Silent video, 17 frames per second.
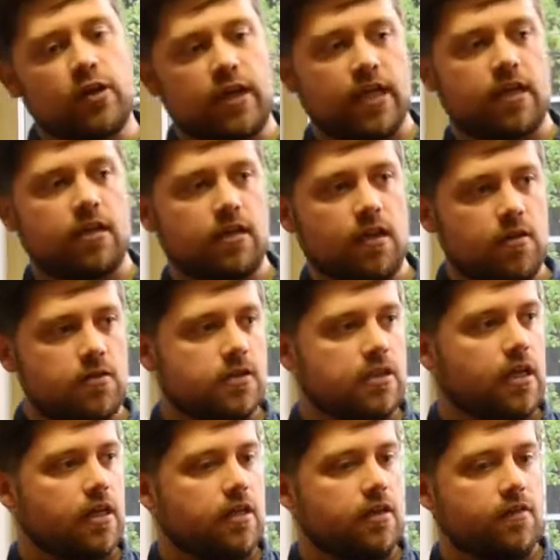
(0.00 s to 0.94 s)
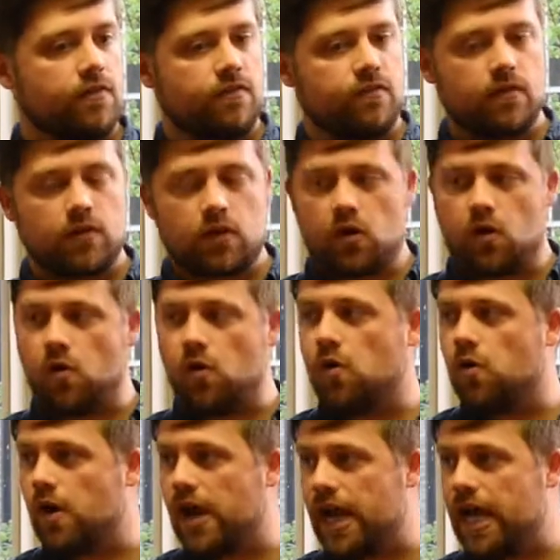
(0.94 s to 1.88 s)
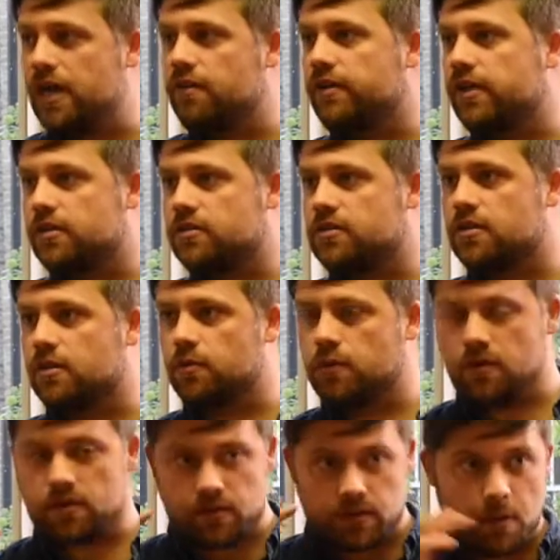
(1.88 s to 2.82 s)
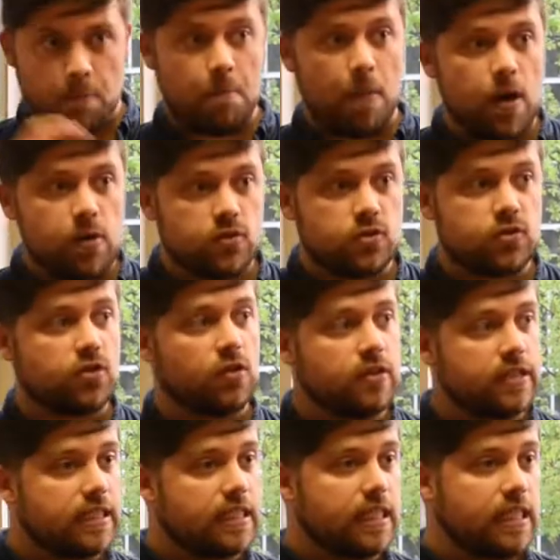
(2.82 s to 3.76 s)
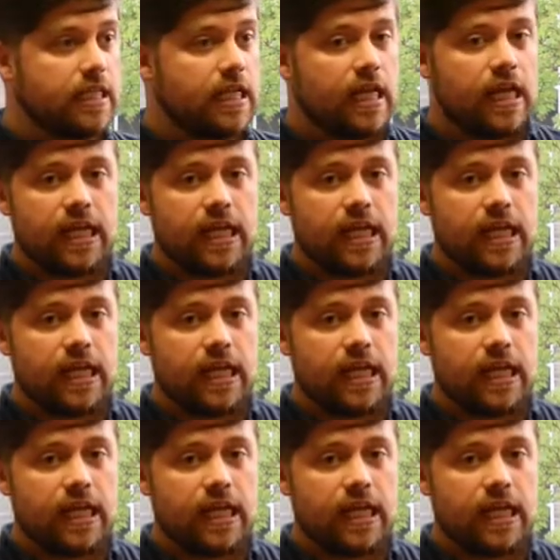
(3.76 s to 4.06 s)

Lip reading: looking at those kind of core areas that were the most solidly